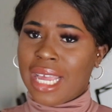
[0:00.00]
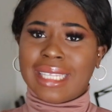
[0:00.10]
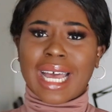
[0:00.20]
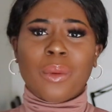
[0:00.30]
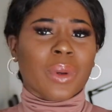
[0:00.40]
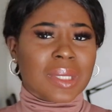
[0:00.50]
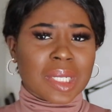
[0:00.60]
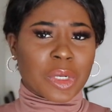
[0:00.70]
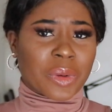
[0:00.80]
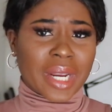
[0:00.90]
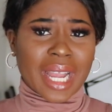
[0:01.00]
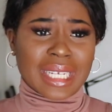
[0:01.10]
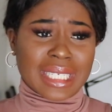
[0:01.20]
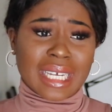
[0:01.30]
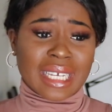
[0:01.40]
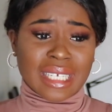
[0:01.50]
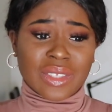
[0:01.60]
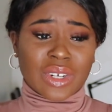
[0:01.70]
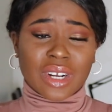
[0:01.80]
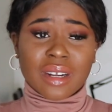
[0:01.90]
That wasn't a great idea
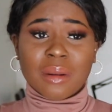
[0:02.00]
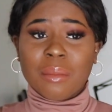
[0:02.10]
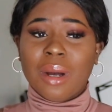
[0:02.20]
either.